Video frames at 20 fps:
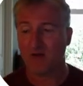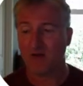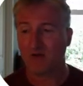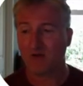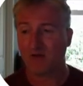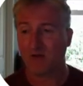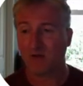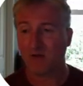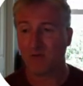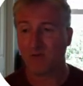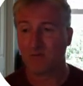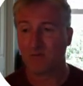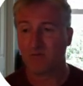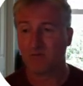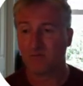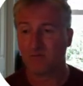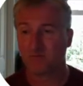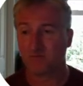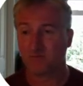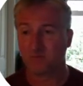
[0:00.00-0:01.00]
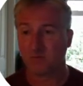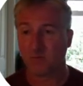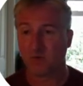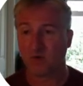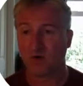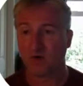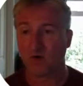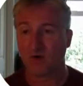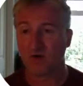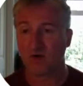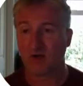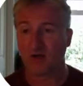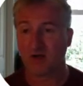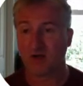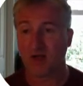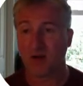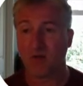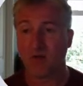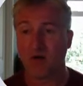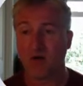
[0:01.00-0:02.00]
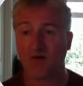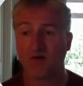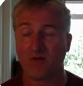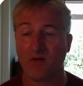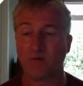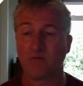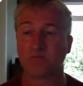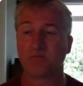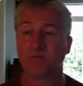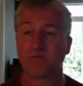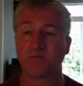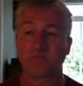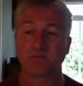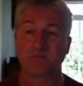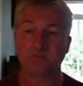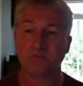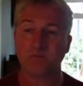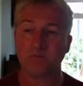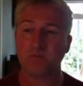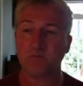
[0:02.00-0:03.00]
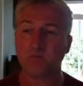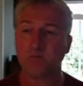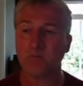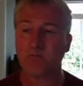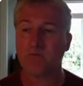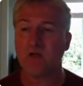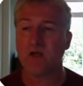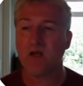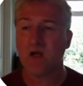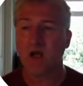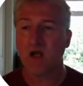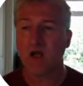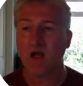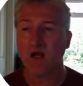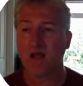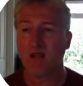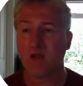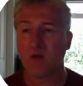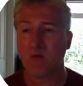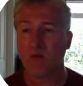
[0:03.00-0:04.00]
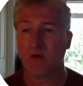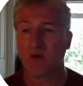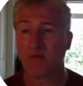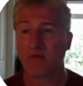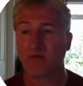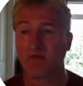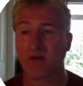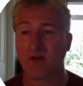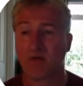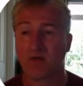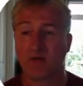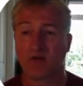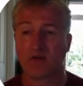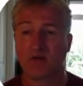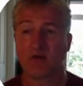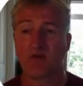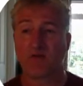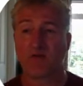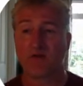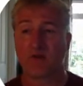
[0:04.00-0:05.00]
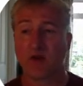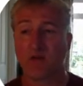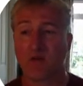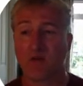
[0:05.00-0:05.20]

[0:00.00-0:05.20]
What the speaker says: So we're gonna go check that one out there. And then we can say, let's say, for example, we